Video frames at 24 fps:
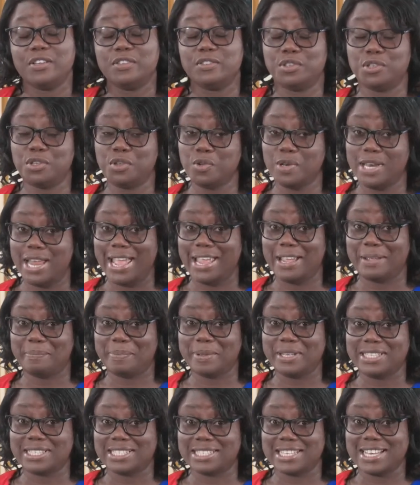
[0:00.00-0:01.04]
Do you like
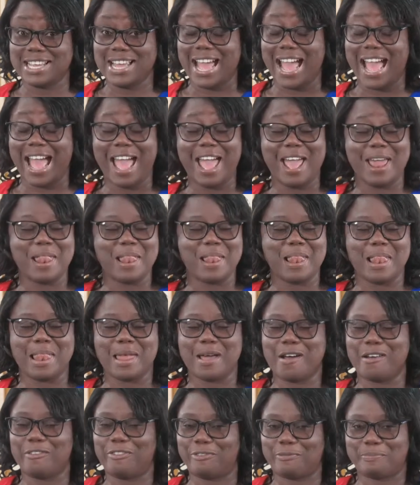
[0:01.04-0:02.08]
pizza? I
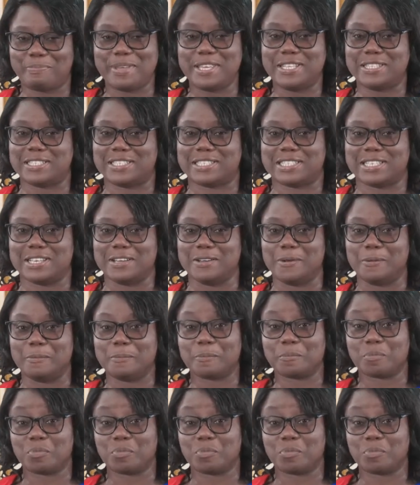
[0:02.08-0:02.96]
love pizza.